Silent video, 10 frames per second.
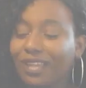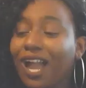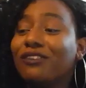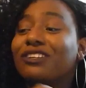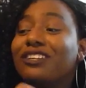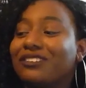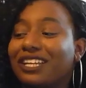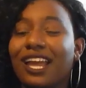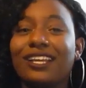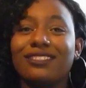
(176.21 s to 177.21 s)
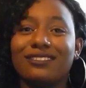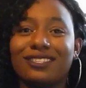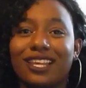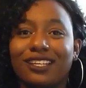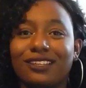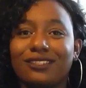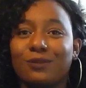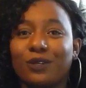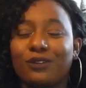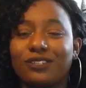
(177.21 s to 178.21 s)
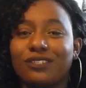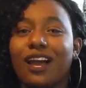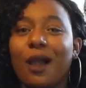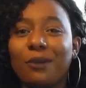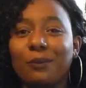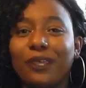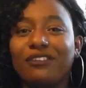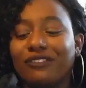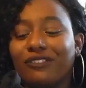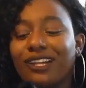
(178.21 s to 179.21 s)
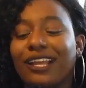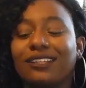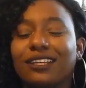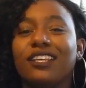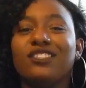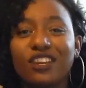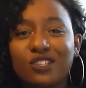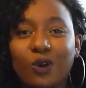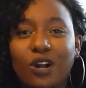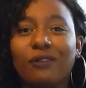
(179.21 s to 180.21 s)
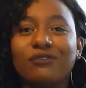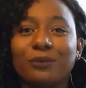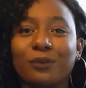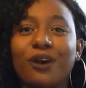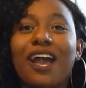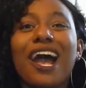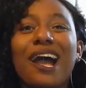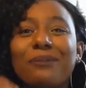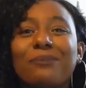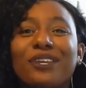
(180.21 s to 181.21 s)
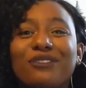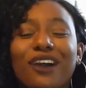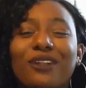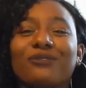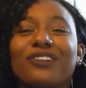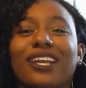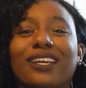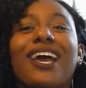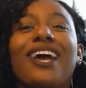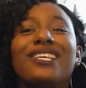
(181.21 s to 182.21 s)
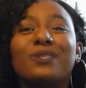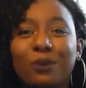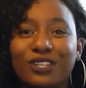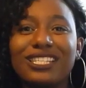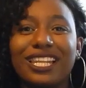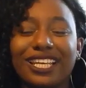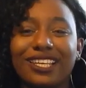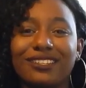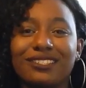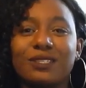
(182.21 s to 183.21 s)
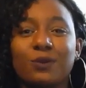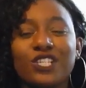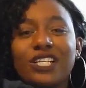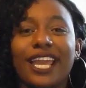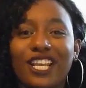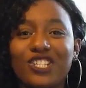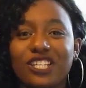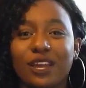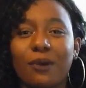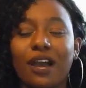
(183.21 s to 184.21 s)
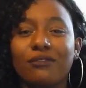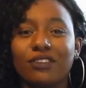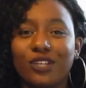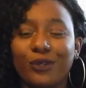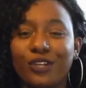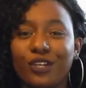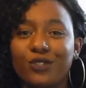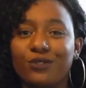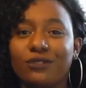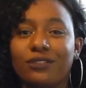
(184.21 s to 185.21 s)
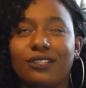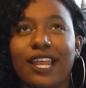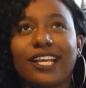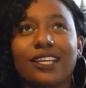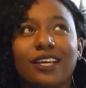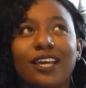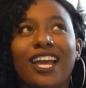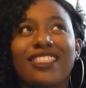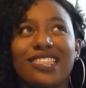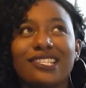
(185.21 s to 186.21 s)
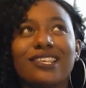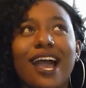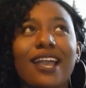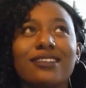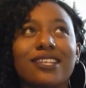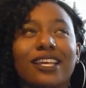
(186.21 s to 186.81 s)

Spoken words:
I really like these leggings because I'm a big, like, they're so comfortable. I'm a big fan of like sports leggings, especially H&M are really good at like the size,